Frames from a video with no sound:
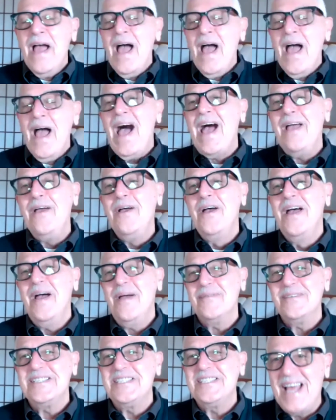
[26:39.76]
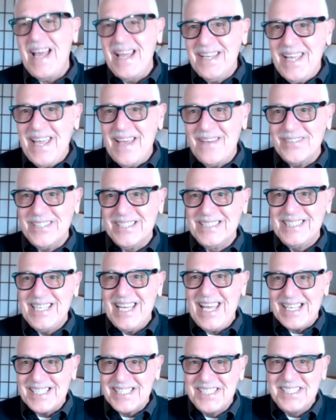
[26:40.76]
I was down having a
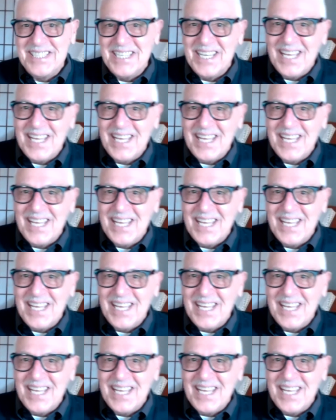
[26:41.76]
test,